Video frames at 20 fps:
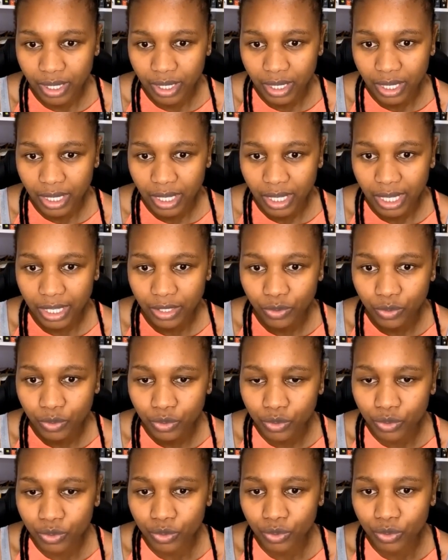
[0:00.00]
And
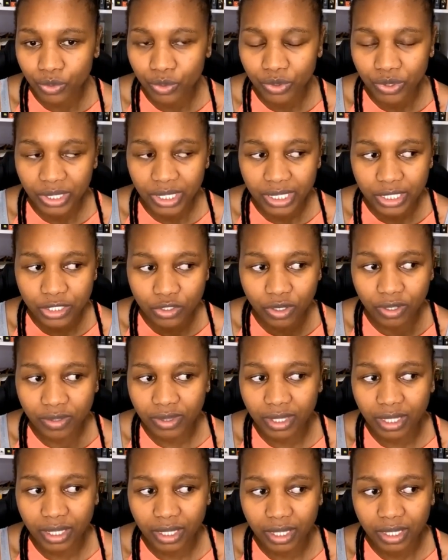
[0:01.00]
who is on
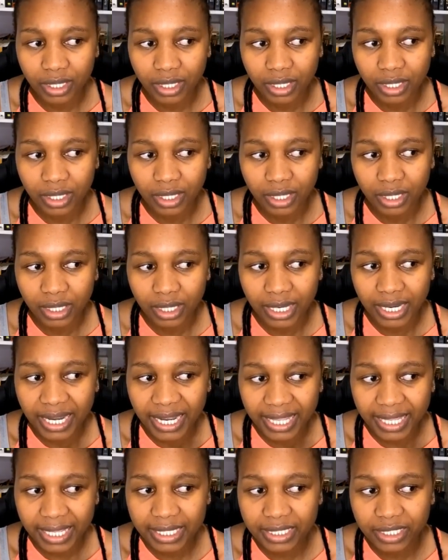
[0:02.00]
the
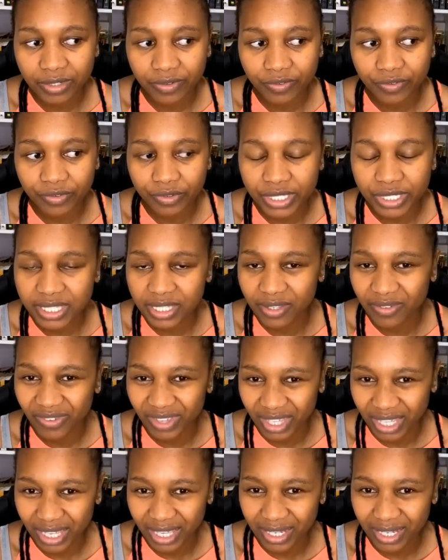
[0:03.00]
negative receiving end?